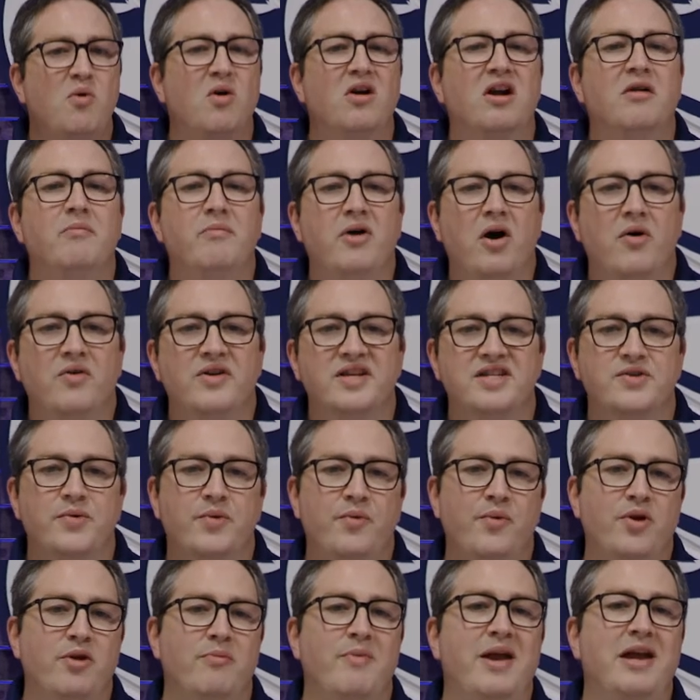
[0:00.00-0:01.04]
more components that
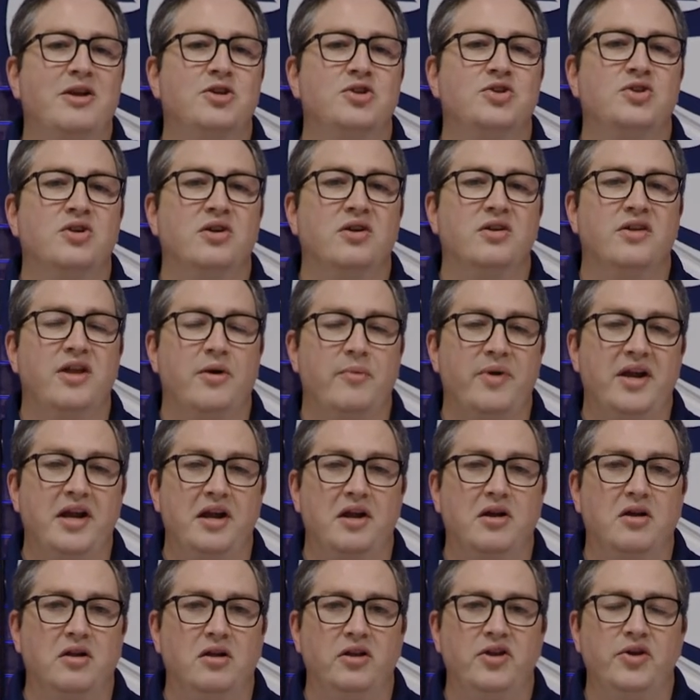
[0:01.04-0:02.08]
we want to make sure that we
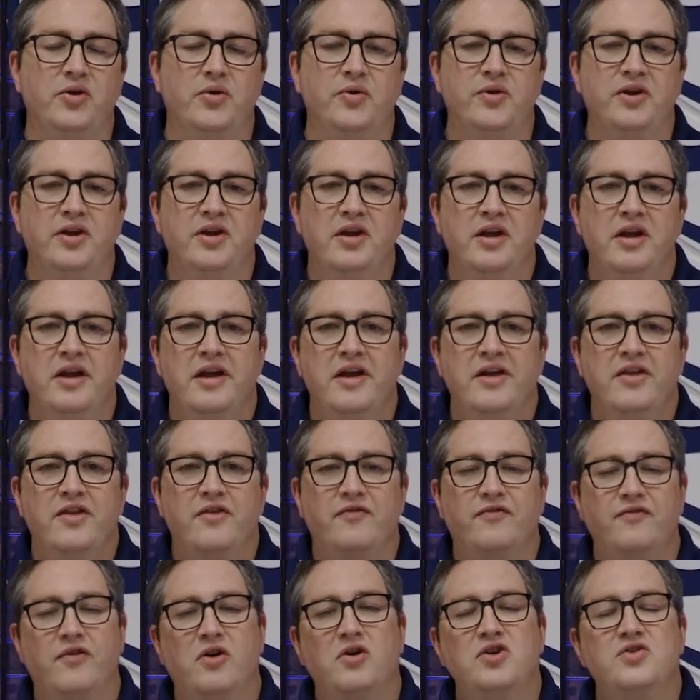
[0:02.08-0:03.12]
include. The
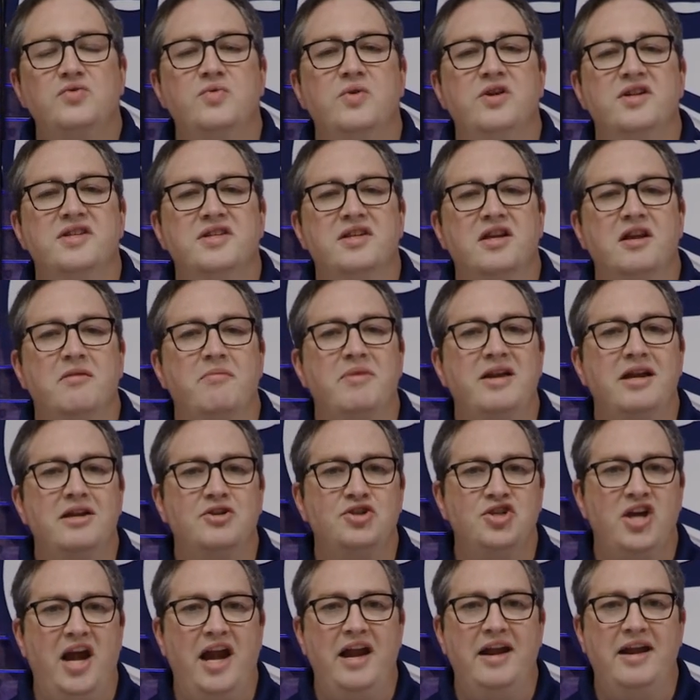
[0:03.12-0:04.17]
first one is going to be a
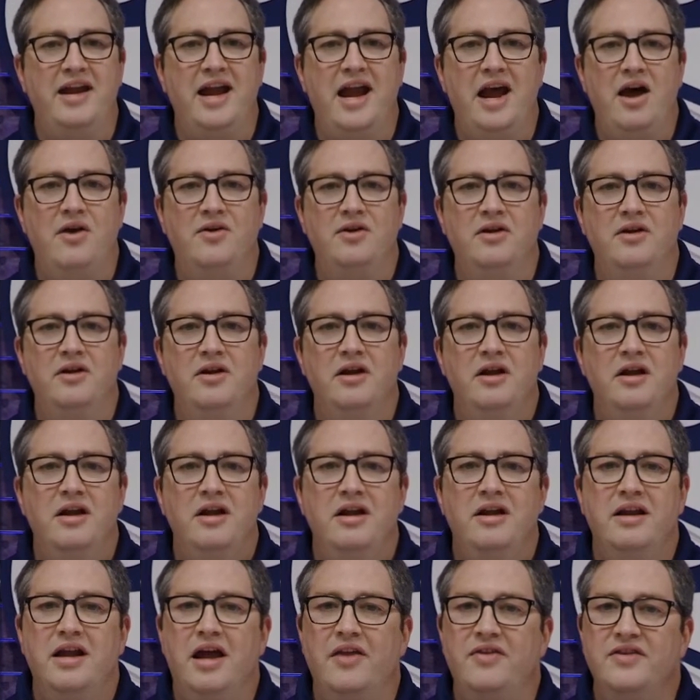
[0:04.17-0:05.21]
chain counter.
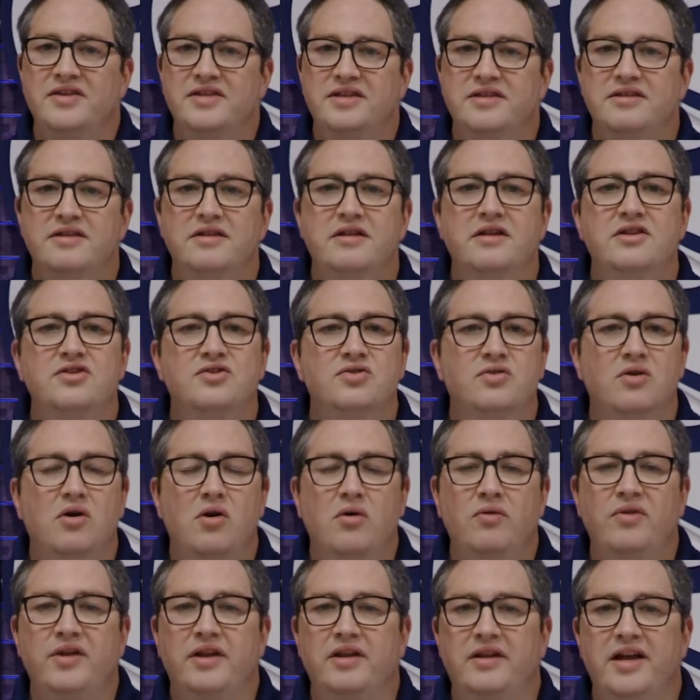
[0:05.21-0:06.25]
Now this is a
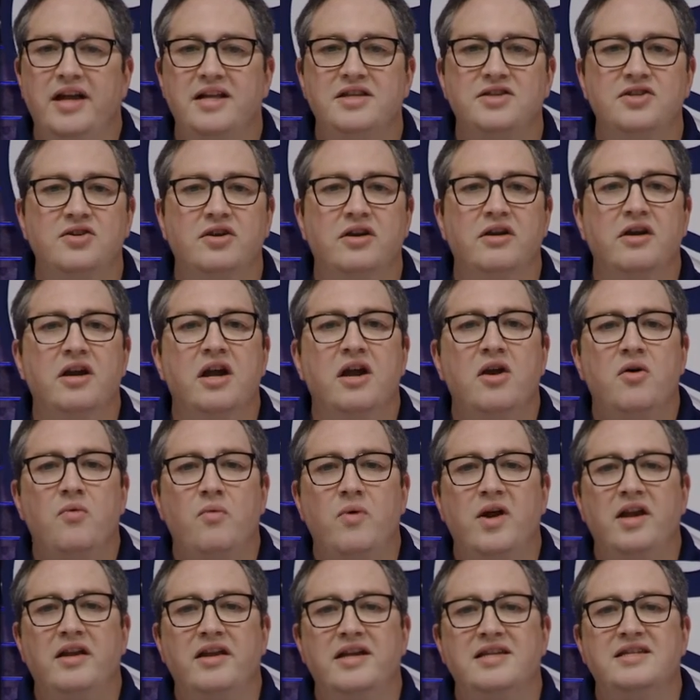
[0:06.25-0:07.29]
control that lets your
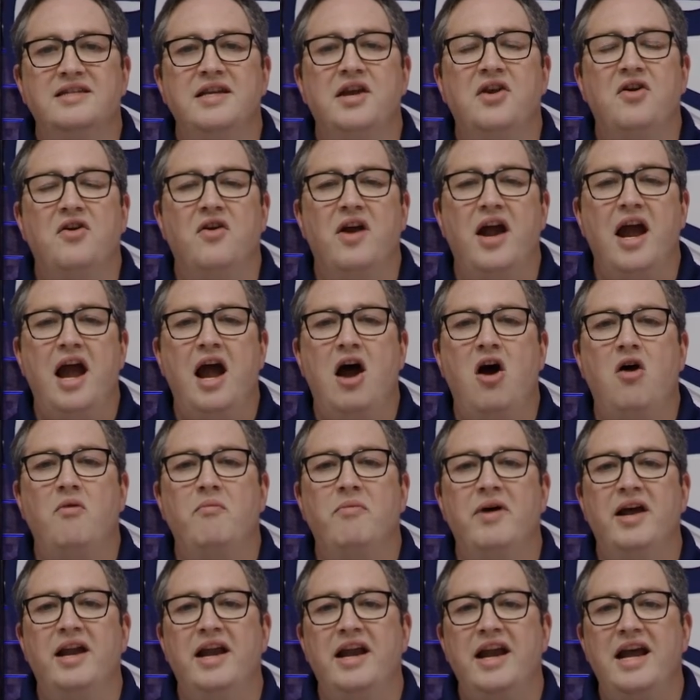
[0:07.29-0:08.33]
windlass in or
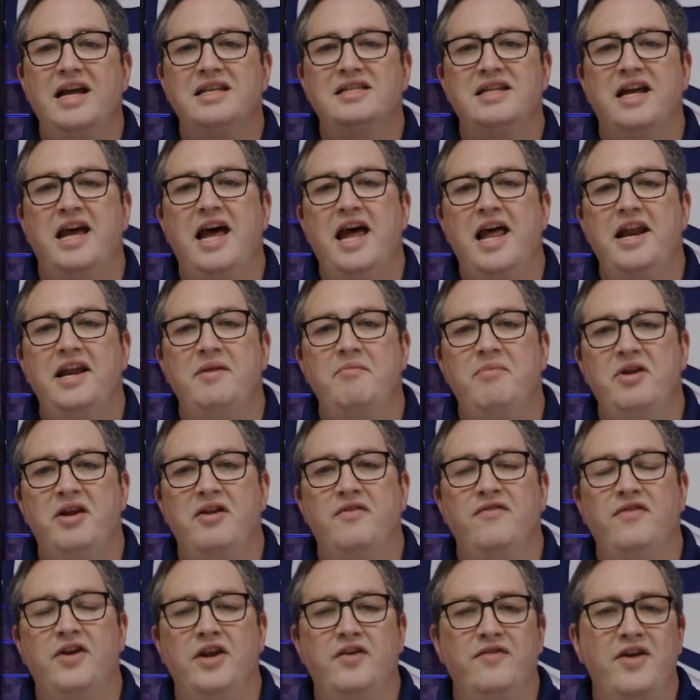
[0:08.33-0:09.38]
out, but it has the added
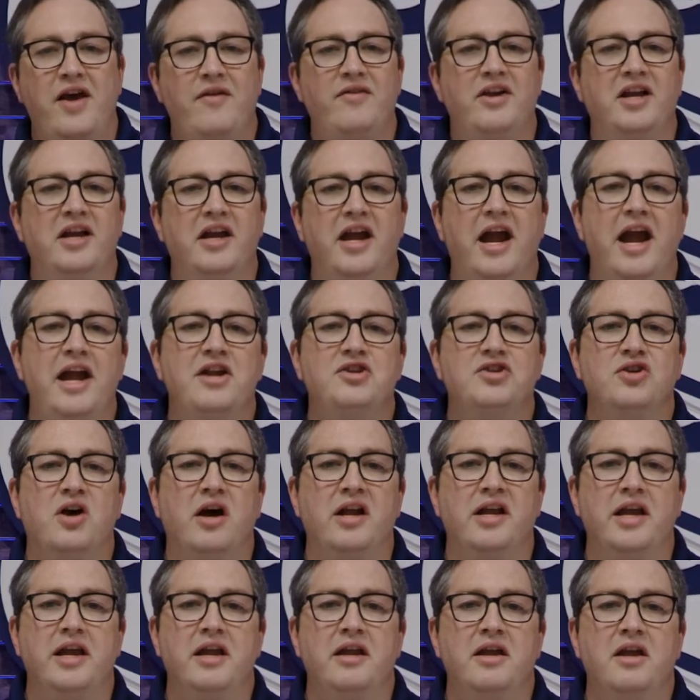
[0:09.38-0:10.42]
benefit of having a gauge
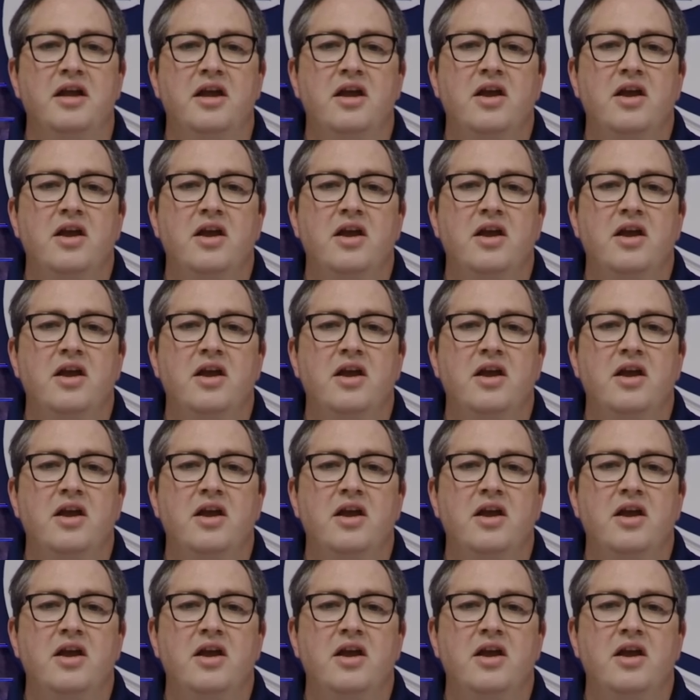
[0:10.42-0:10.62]
on it